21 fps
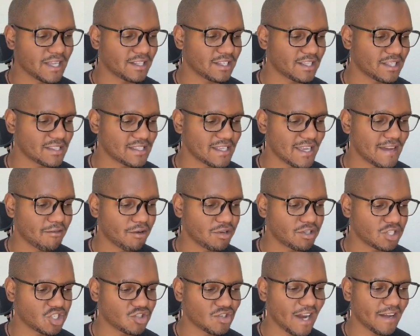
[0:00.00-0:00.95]
You can see everyone's
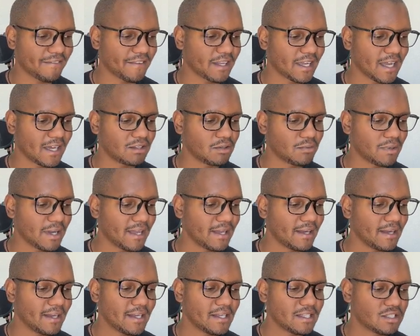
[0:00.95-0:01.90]
in traffic anyway,
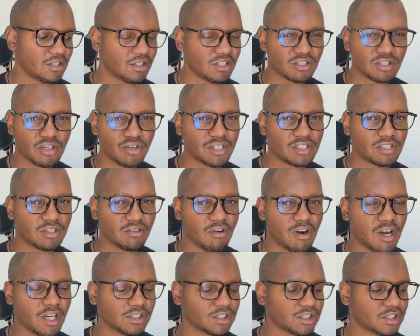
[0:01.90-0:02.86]
so there's no need to
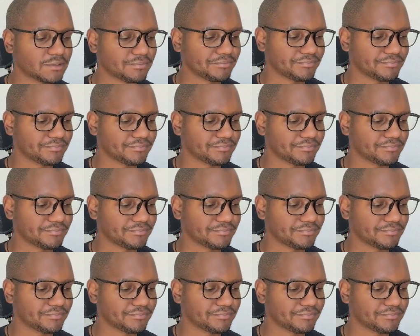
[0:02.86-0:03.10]
rush.